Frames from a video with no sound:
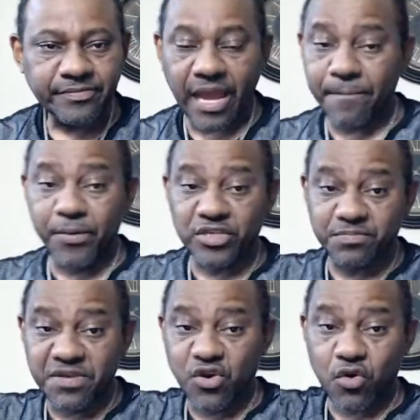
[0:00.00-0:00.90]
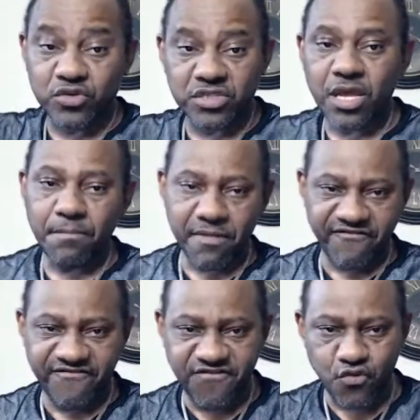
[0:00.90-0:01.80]
And plus big house
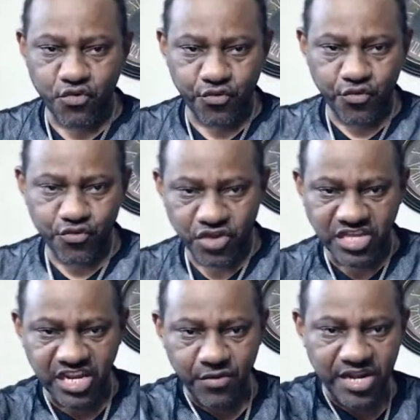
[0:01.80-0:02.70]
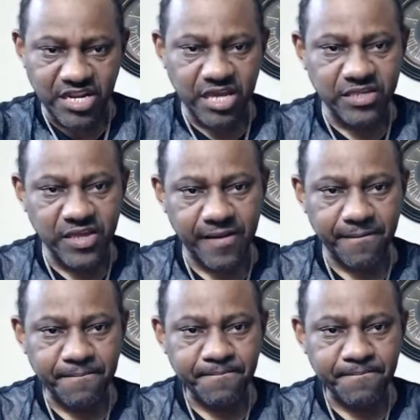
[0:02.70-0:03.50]
before the general election.